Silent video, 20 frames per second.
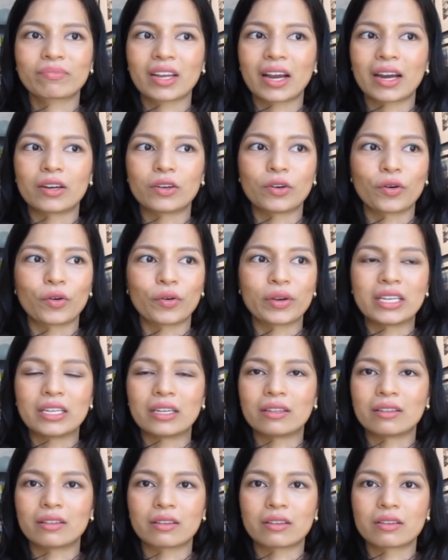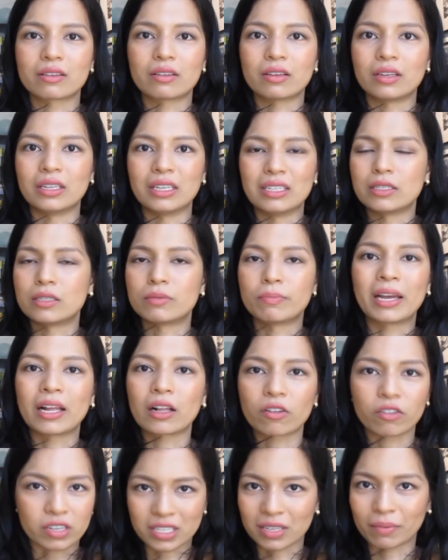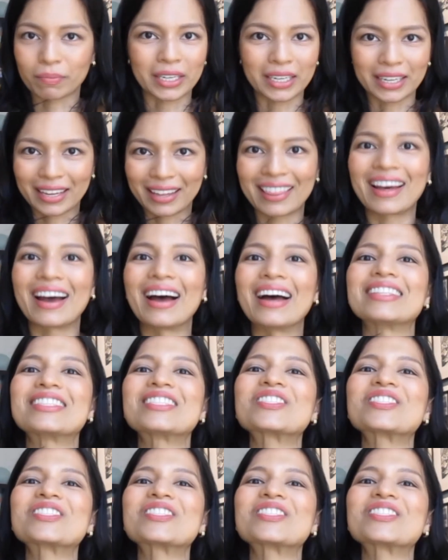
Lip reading: I don't know, he needs milk or something like that.